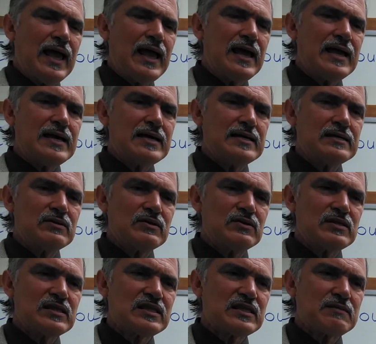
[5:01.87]
and
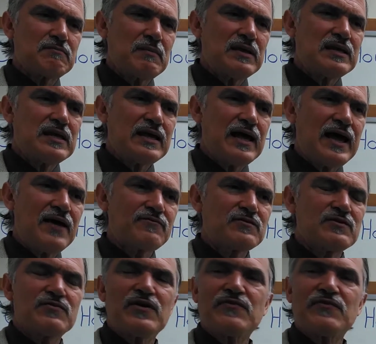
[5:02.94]
many have if